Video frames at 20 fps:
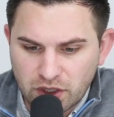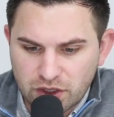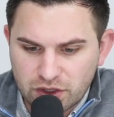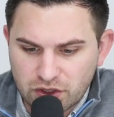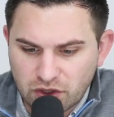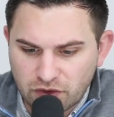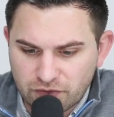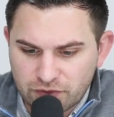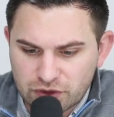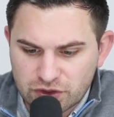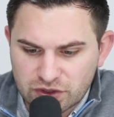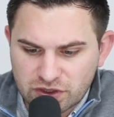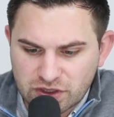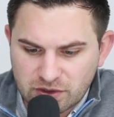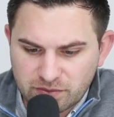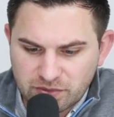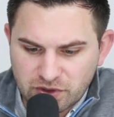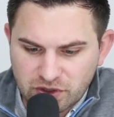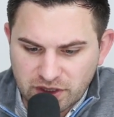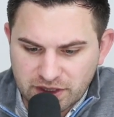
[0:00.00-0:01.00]
you know, if you're just going
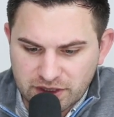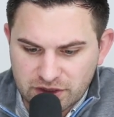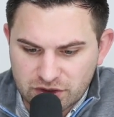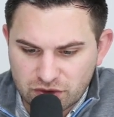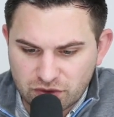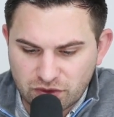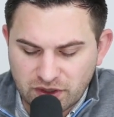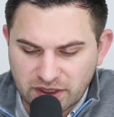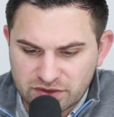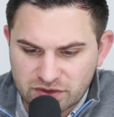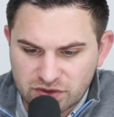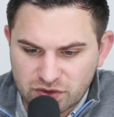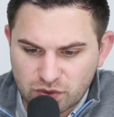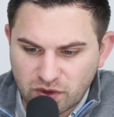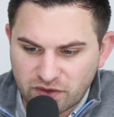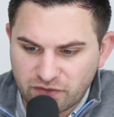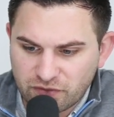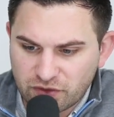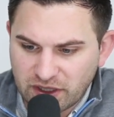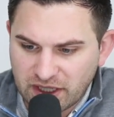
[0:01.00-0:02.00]
to build like a two thousand
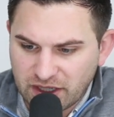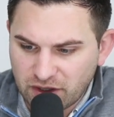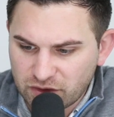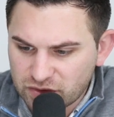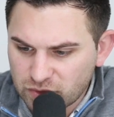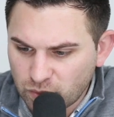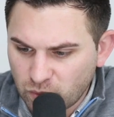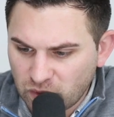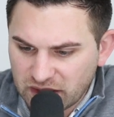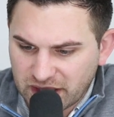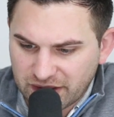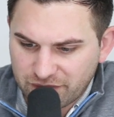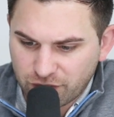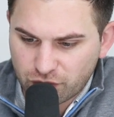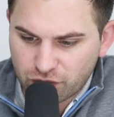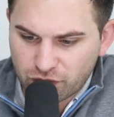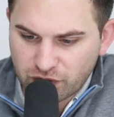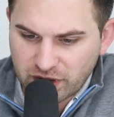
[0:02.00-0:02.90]
square foot house, one level